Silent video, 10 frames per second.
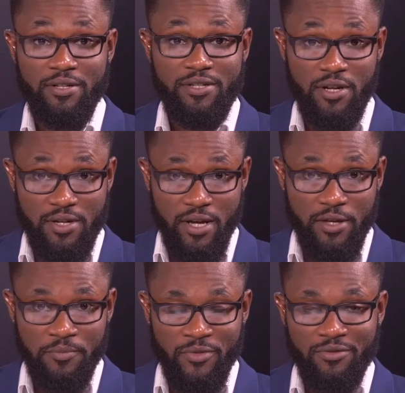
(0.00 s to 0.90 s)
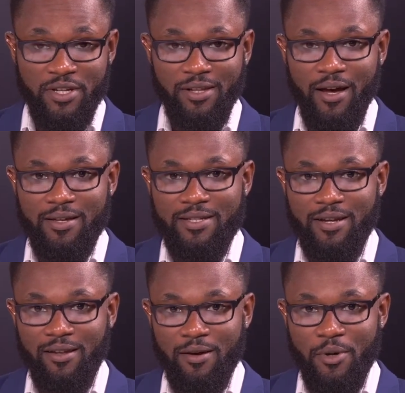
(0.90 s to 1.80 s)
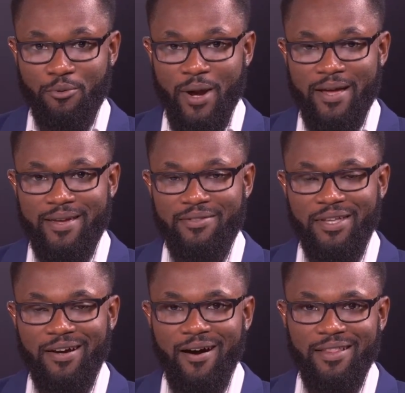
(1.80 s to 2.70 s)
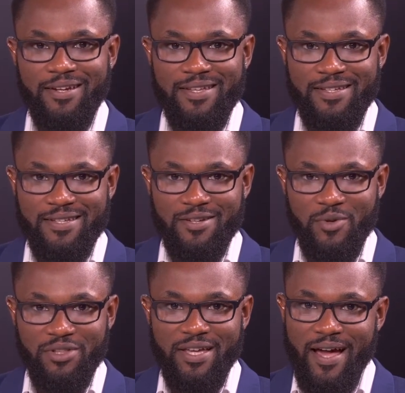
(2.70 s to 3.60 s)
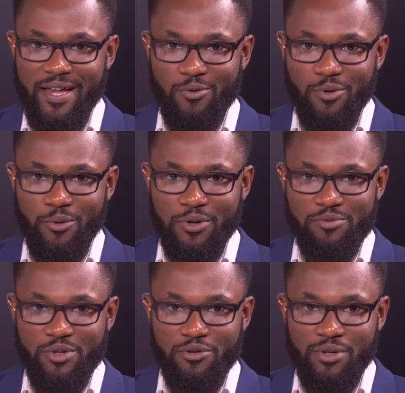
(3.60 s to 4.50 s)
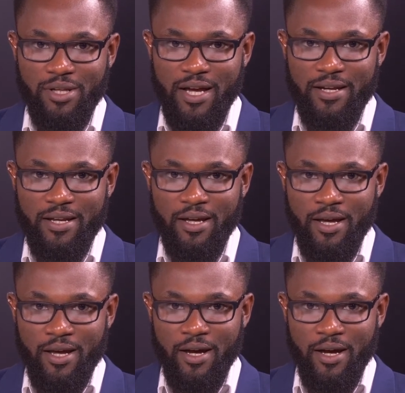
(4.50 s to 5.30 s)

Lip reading: Sunday, the Lions Club rang in the holiday season with the annual Christmas tree lighting